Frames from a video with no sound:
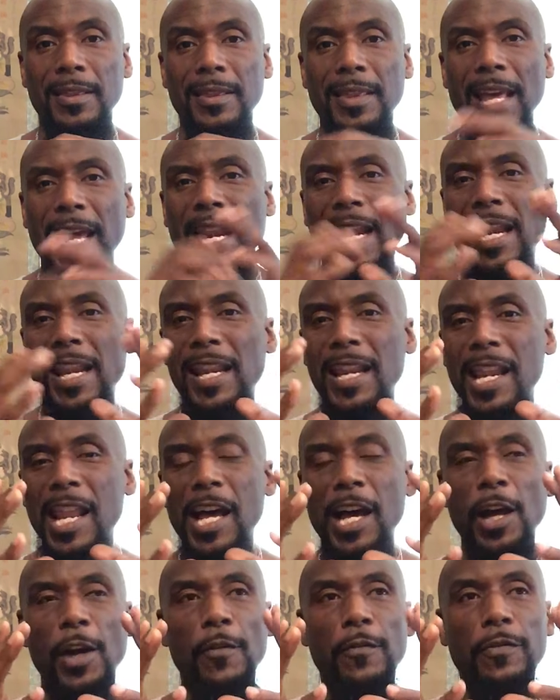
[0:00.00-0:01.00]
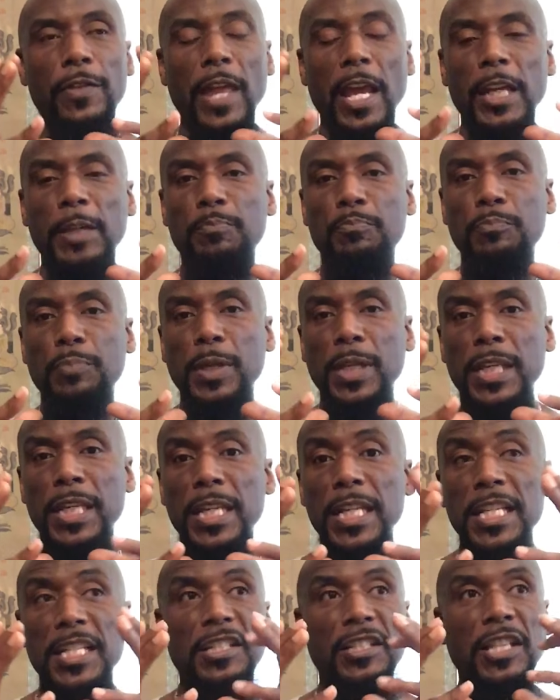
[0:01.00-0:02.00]
That love, that
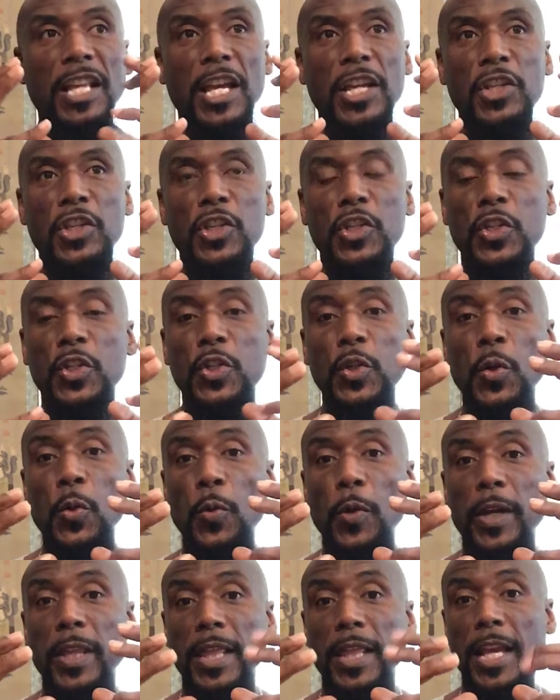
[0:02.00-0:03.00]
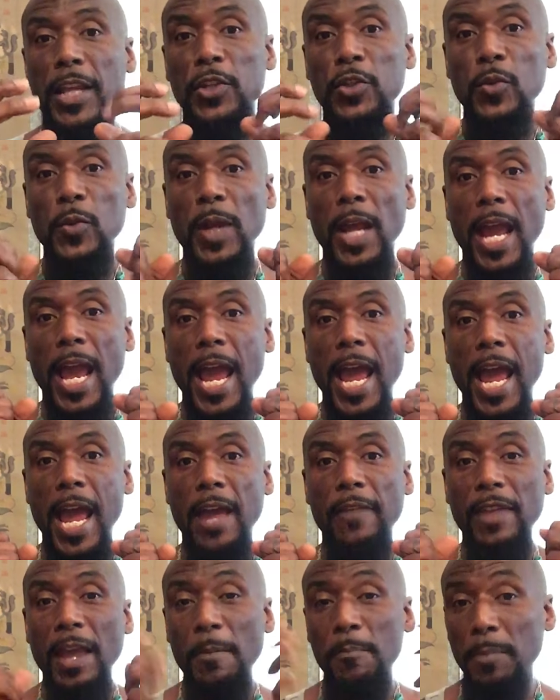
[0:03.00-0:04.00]
peace, that joy that you
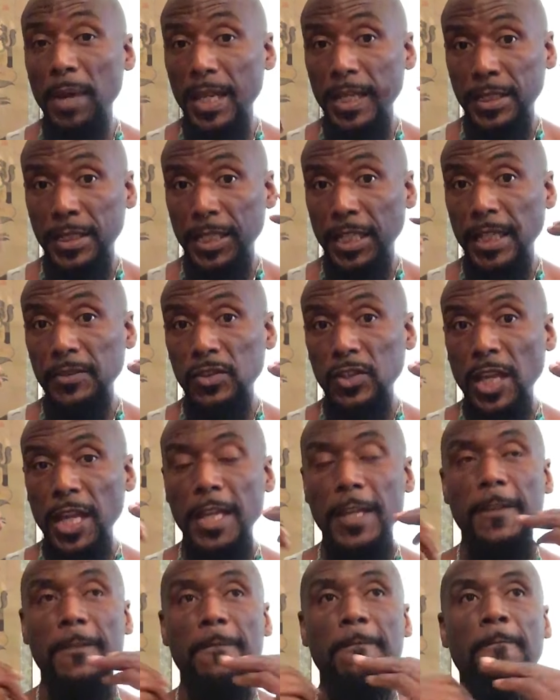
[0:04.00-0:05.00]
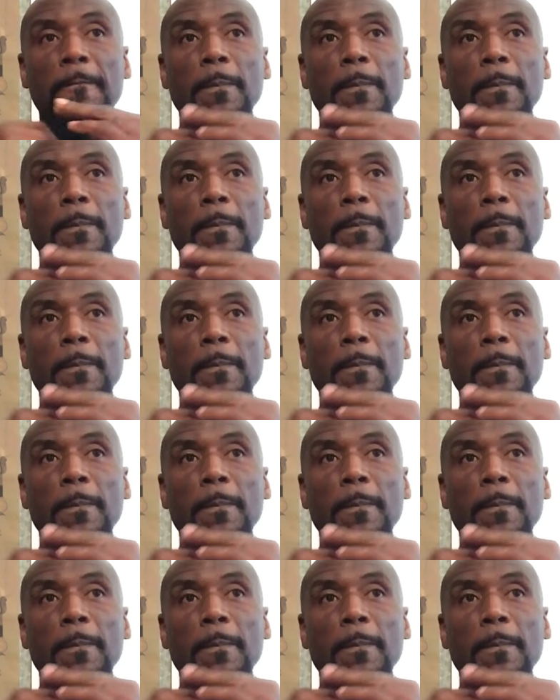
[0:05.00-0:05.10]
have, that meditative state